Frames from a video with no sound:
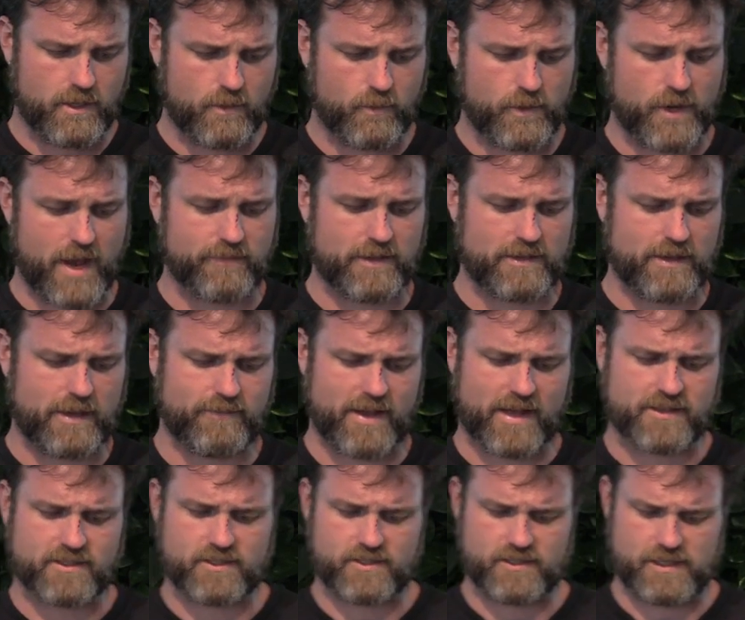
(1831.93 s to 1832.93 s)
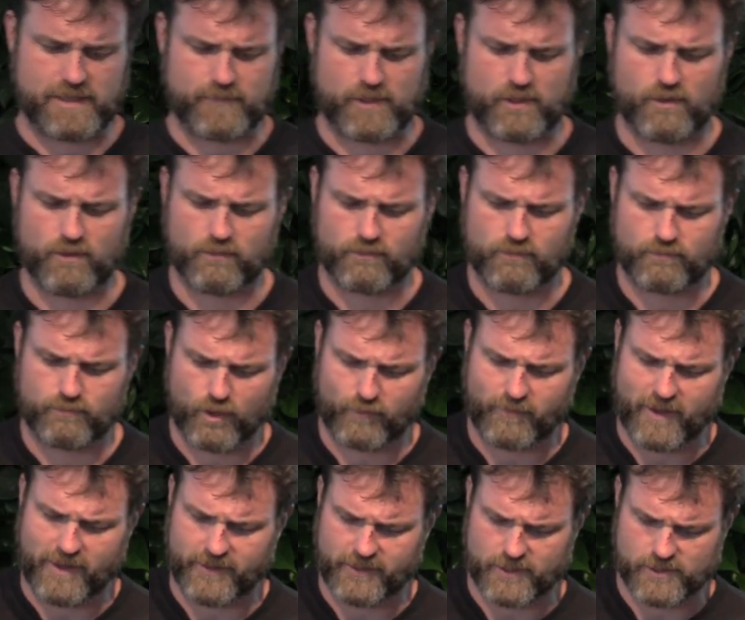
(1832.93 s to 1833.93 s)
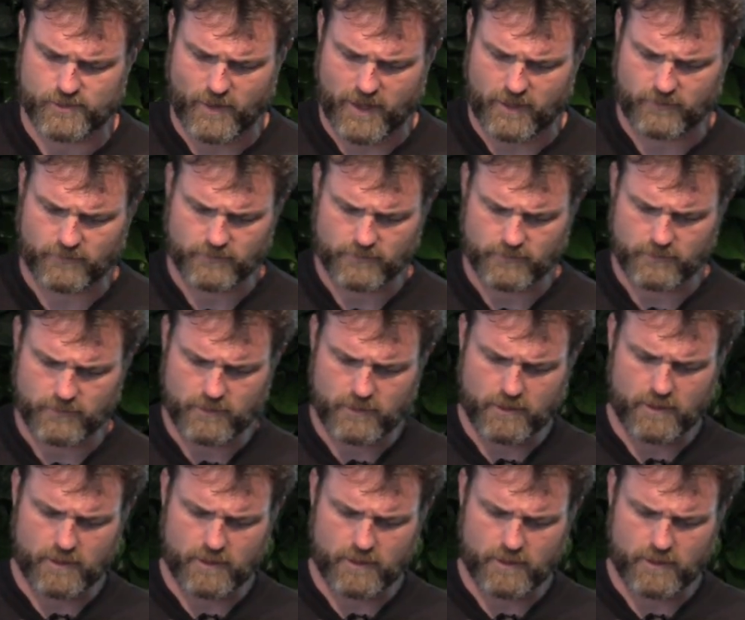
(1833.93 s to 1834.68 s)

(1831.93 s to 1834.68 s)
We have advanced CPU profiling as well.